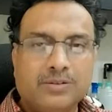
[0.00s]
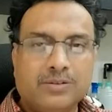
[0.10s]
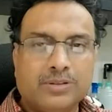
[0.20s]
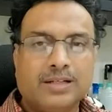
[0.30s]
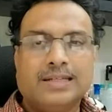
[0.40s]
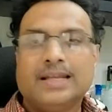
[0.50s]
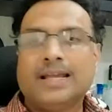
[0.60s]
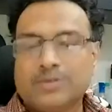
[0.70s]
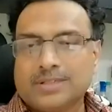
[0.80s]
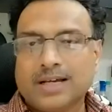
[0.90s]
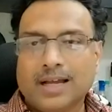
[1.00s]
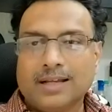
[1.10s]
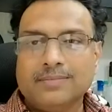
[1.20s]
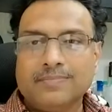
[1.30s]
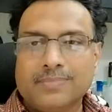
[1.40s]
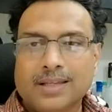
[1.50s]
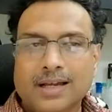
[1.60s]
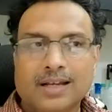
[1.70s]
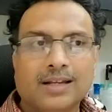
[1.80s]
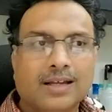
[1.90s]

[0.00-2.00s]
to the TA once again, and